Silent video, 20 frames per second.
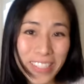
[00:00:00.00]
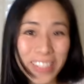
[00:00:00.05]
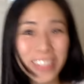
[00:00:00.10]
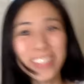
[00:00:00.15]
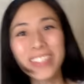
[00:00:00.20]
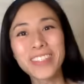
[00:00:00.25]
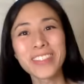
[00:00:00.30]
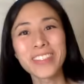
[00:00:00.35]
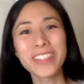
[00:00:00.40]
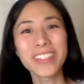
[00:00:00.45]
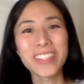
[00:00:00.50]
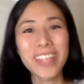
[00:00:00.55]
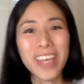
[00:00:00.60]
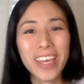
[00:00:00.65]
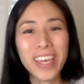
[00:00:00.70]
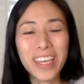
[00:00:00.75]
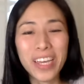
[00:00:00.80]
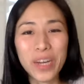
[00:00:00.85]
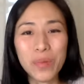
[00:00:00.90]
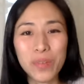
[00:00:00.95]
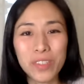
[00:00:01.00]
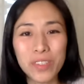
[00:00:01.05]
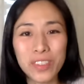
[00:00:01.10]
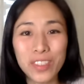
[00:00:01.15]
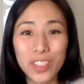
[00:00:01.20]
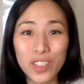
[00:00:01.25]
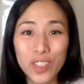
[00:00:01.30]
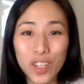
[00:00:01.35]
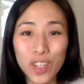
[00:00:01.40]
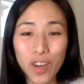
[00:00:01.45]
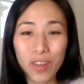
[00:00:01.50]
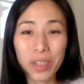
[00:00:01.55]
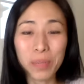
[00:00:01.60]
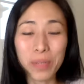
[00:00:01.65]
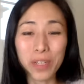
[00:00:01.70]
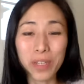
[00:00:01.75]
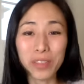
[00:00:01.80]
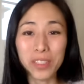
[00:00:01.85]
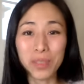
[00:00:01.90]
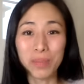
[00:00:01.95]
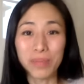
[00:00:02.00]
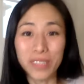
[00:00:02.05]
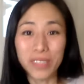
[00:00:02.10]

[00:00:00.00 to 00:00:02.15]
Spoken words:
So today I wanted to talk about some